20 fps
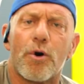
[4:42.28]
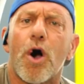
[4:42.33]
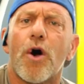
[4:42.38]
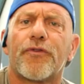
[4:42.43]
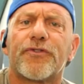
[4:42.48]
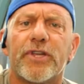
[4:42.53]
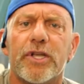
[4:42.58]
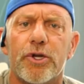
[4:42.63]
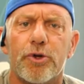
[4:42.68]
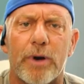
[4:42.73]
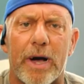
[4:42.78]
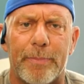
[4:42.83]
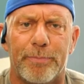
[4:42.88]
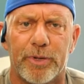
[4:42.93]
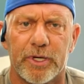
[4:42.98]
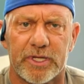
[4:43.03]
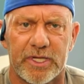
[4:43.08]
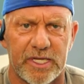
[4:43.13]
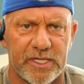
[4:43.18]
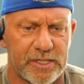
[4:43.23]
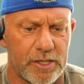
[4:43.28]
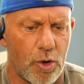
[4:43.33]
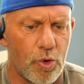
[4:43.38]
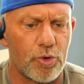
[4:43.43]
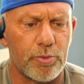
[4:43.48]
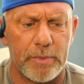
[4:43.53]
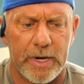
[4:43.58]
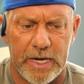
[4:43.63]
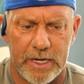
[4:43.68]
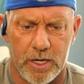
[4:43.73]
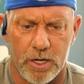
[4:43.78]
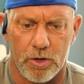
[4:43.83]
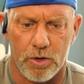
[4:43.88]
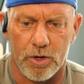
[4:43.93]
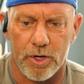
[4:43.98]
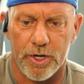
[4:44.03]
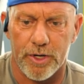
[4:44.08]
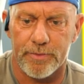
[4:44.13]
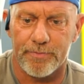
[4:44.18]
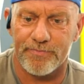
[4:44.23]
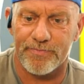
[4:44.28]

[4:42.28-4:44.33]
often do I put this on my car?